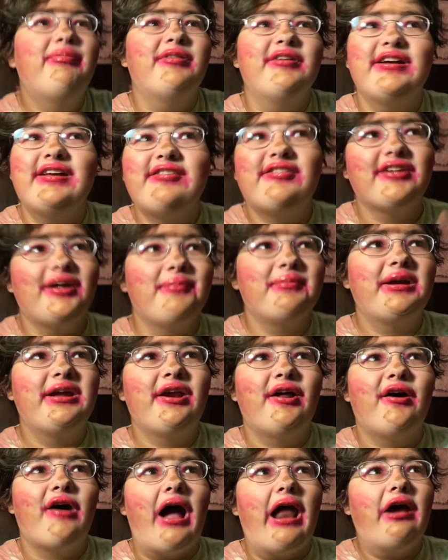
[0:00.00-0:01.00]
please let me
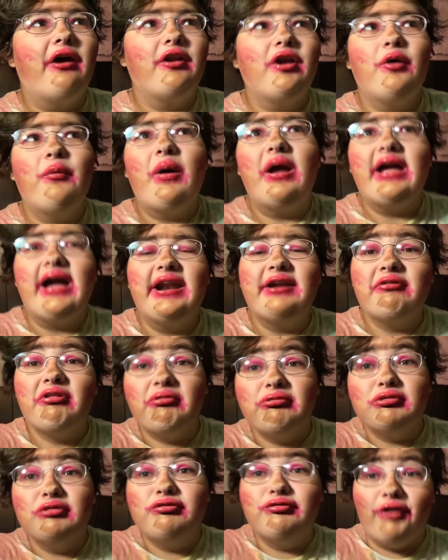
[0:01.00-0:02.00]
know. I don't know why
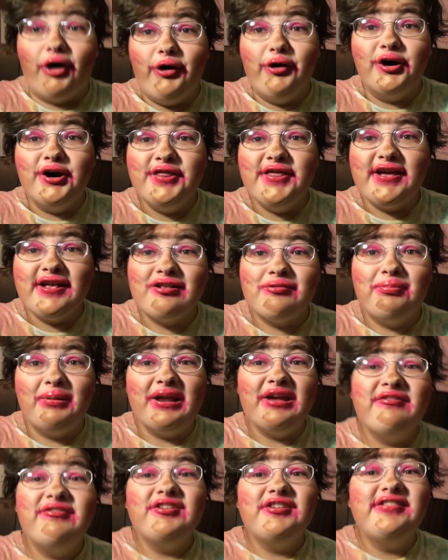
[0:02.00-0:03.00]
anyone would follow this, but
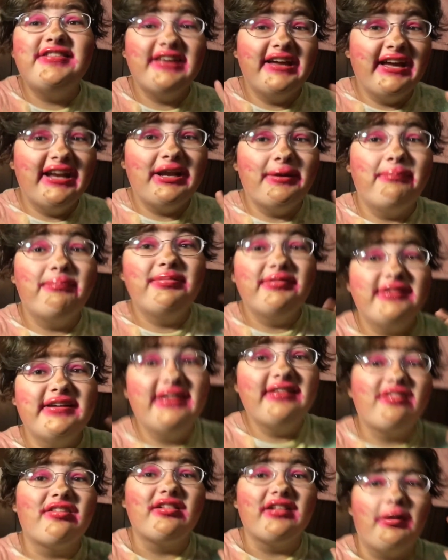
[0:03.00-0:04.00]
if you did,
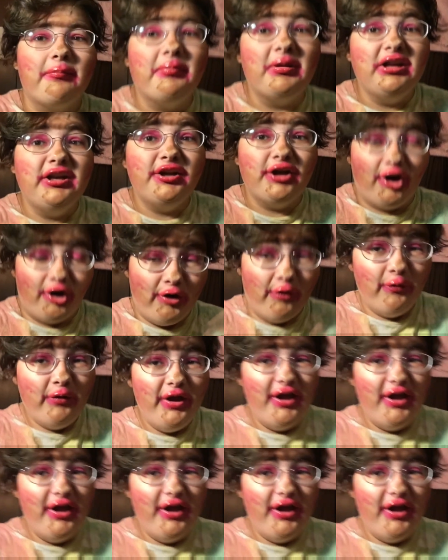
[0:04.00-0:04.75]
please let me know.